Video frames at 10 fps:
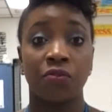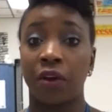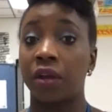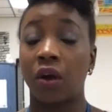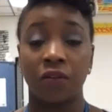
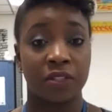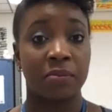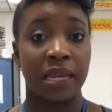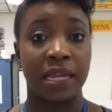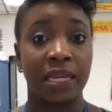Very
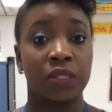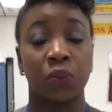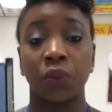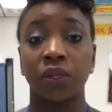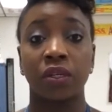often my
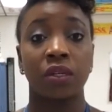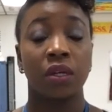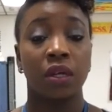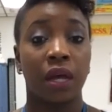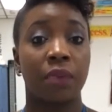kids would
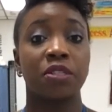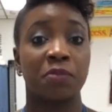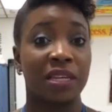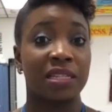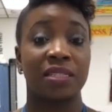come
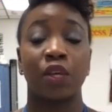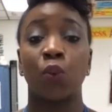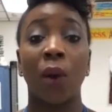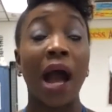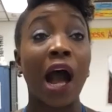to me and
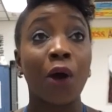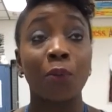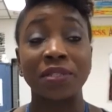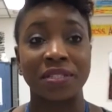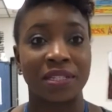say,
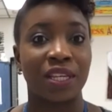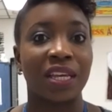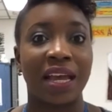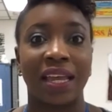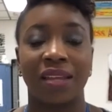wow, Miss T,
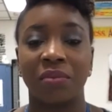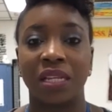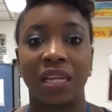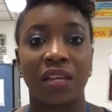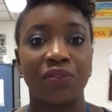I can't
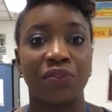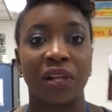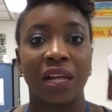believe